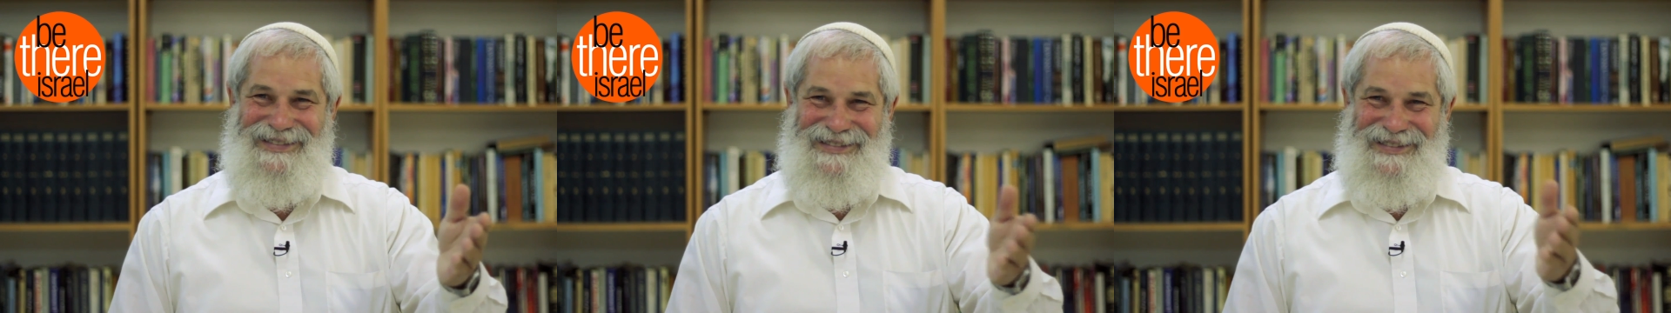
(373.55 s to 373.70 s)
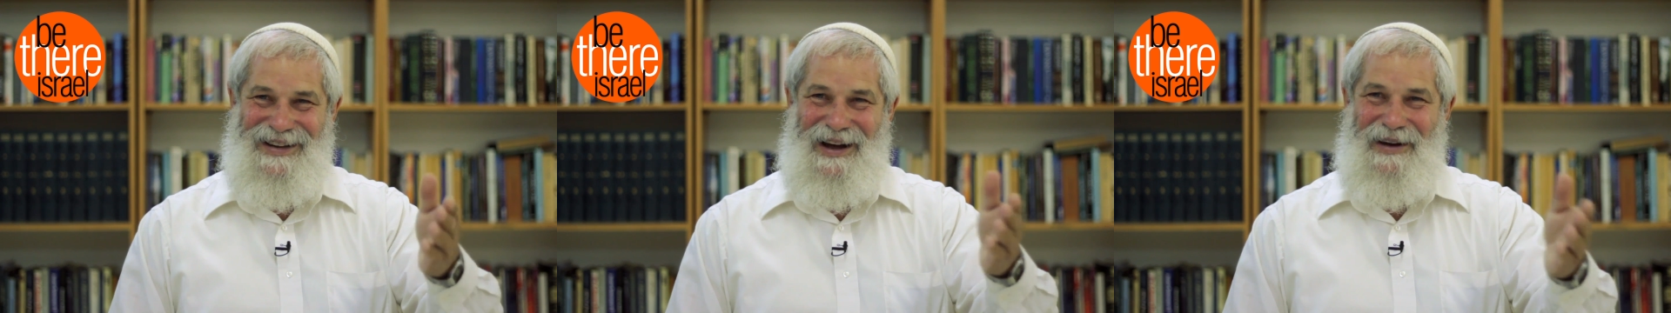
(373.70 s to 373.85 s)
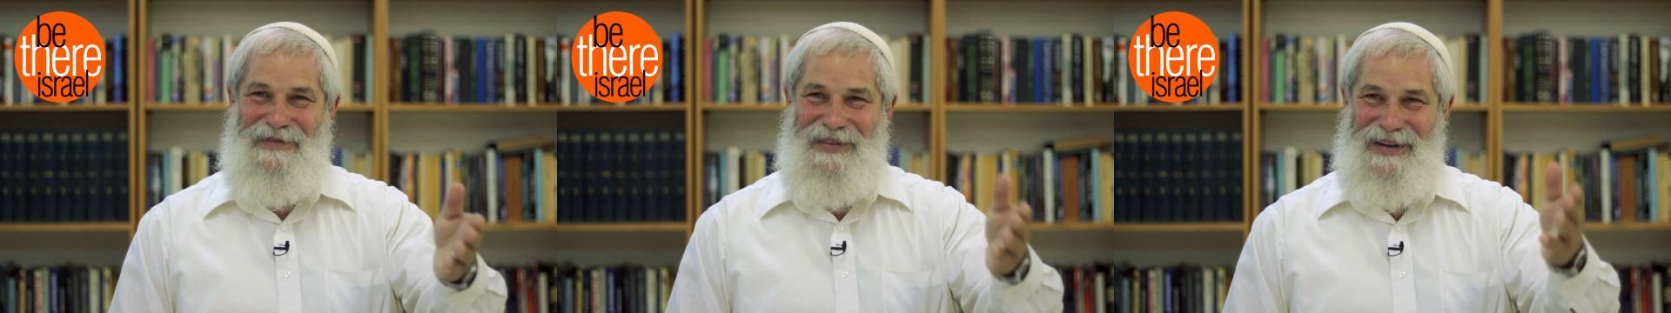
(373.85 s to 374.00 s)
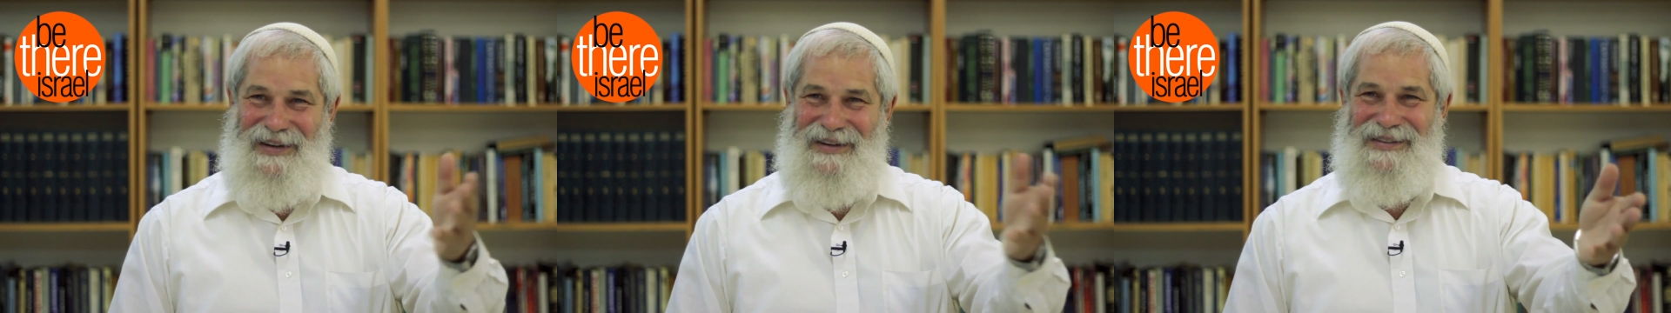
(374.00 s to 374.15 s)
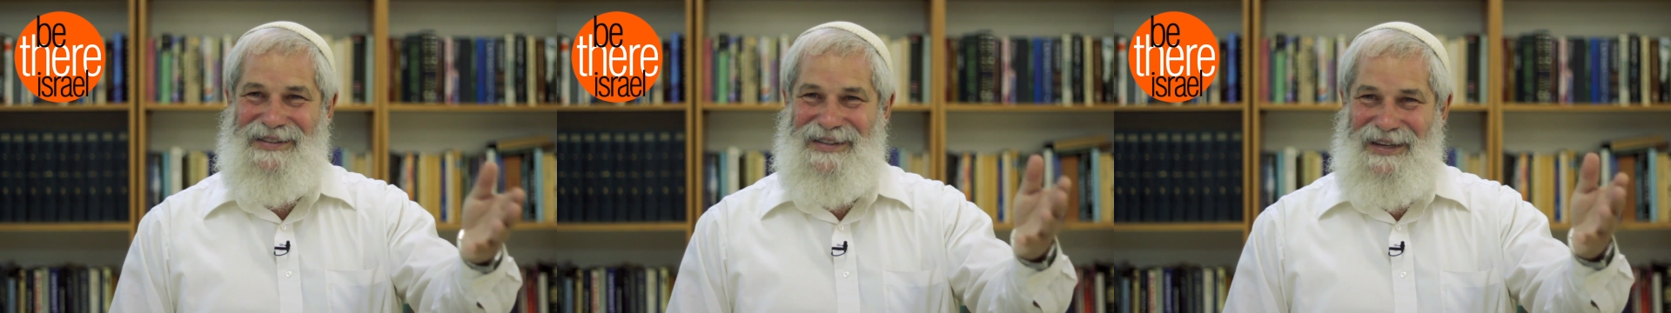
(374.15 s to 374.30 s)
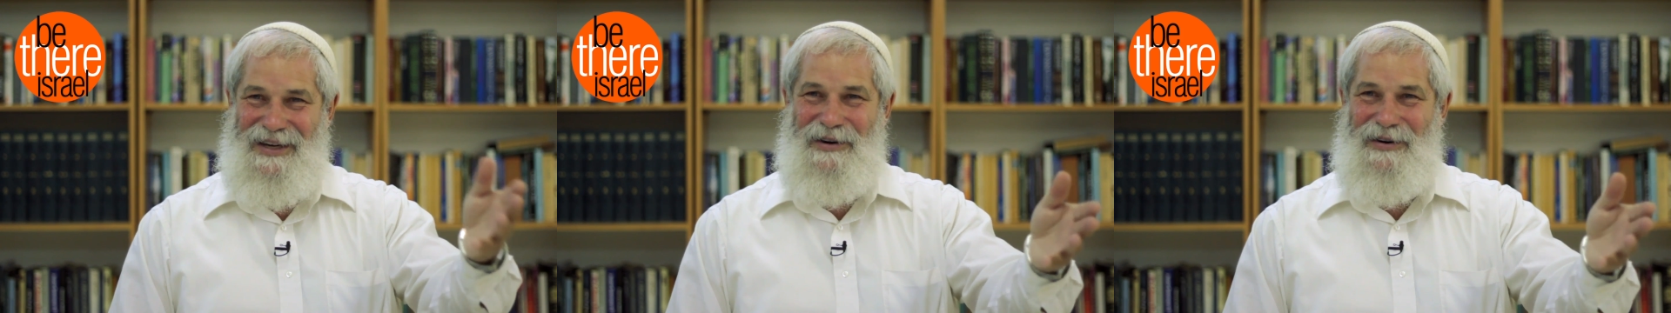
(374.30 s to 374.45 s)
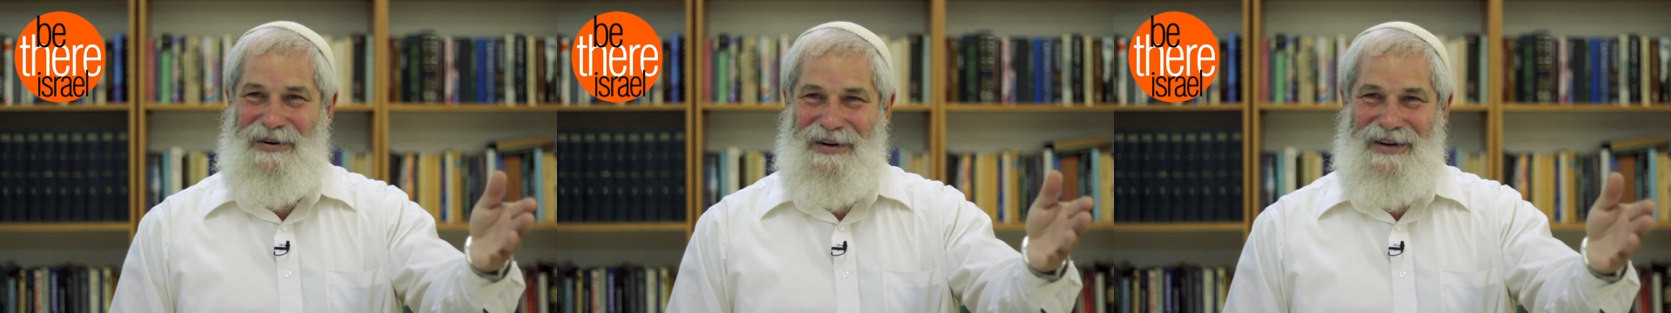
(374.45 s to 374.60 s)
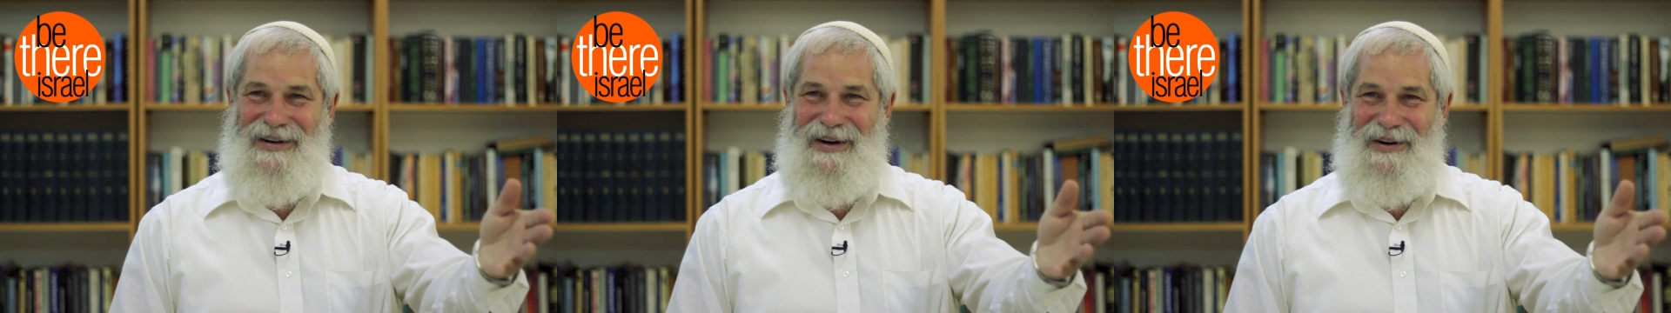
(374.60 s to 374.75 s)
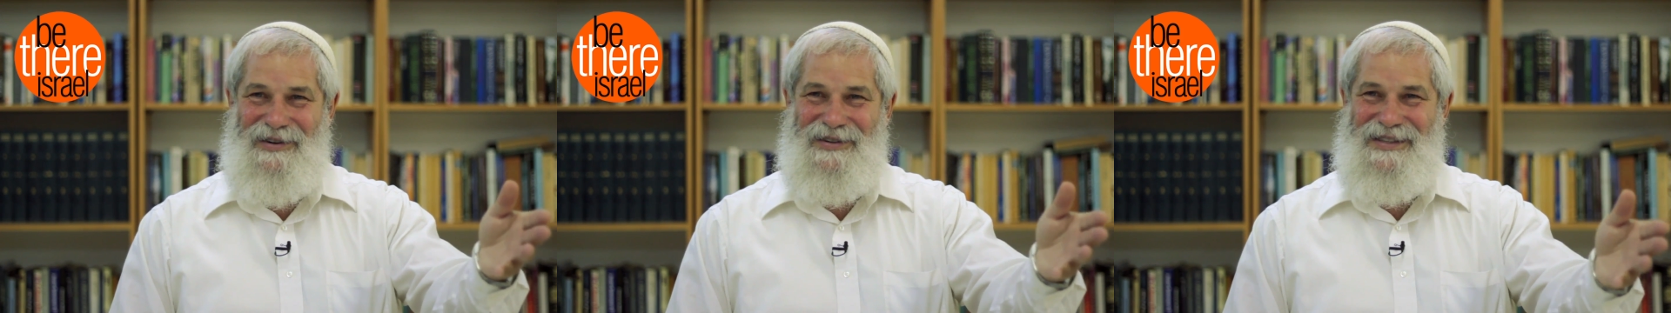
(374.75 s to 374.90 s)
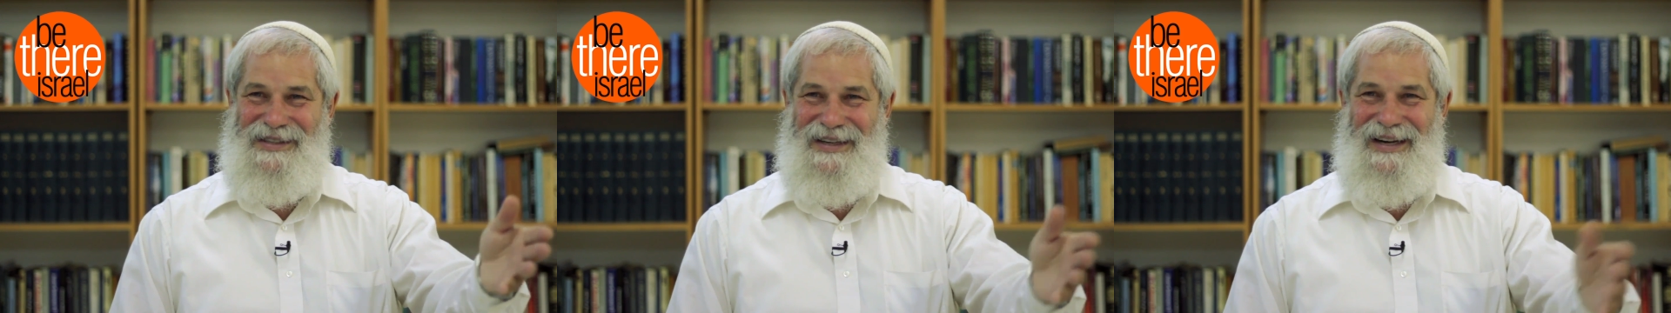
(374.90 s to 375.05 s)
David is here in
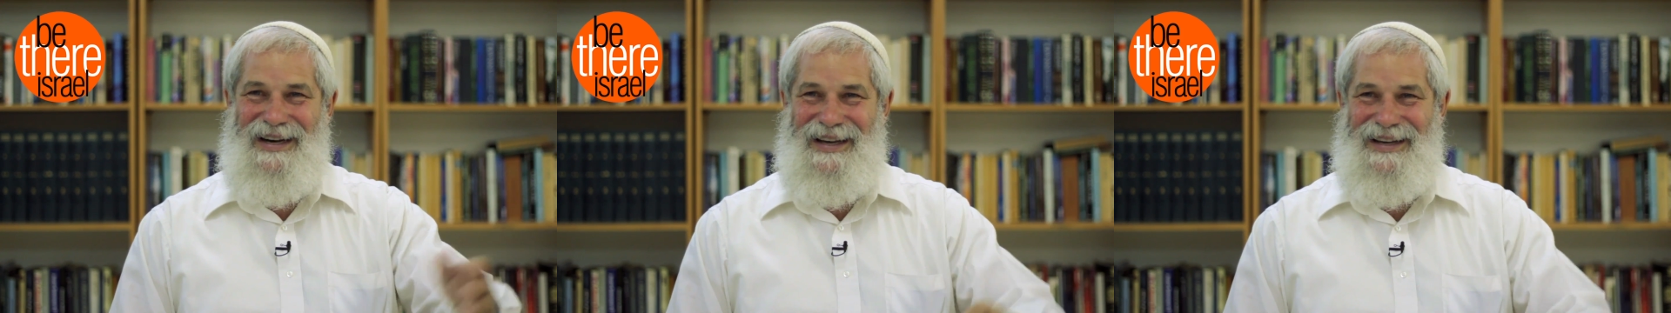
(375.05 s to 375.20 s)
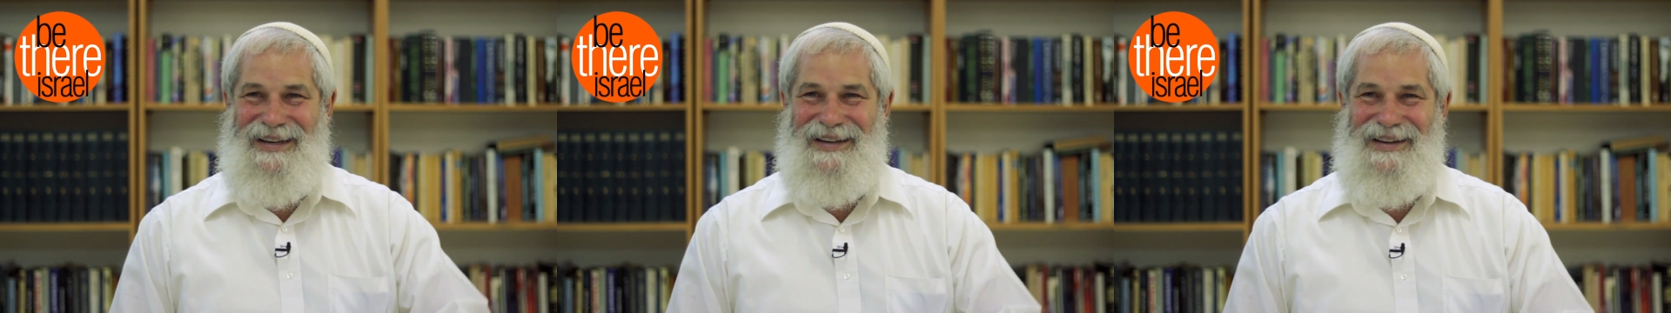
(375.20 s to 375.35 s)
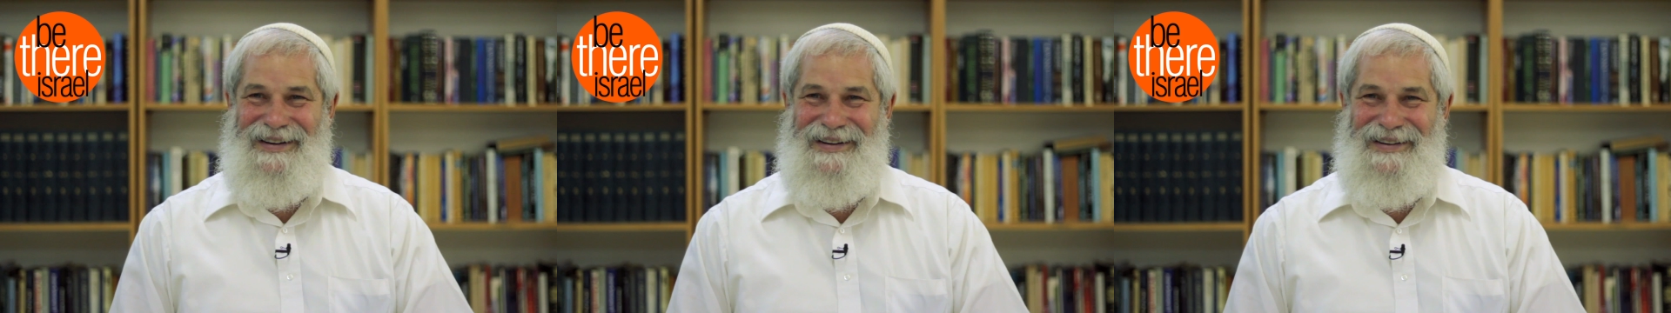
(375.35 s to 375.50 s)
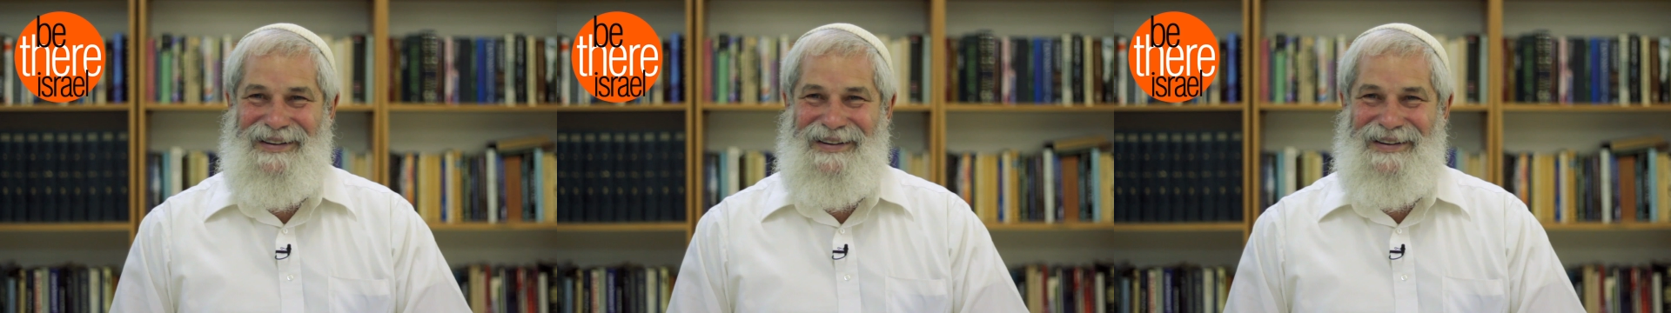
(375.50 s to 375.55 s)
our city.